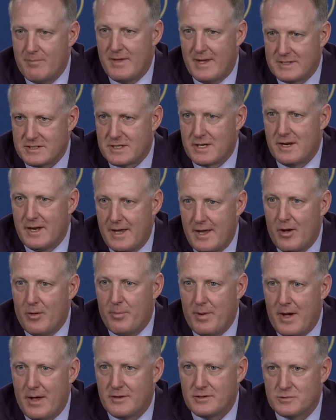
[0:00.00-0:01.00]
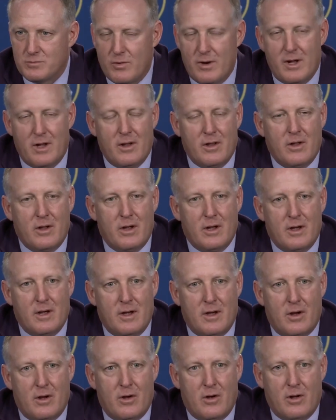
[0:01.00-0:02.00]
that's going to help out as
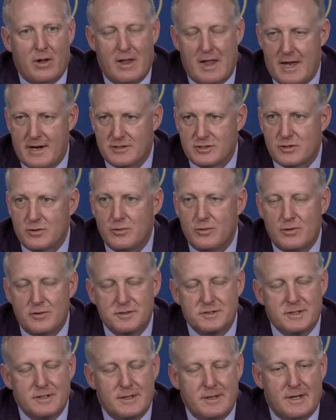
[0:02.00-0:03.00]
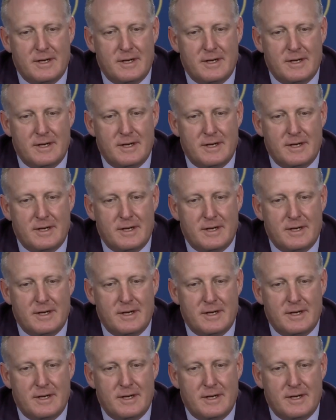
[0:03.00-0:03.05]
well a lot of schools.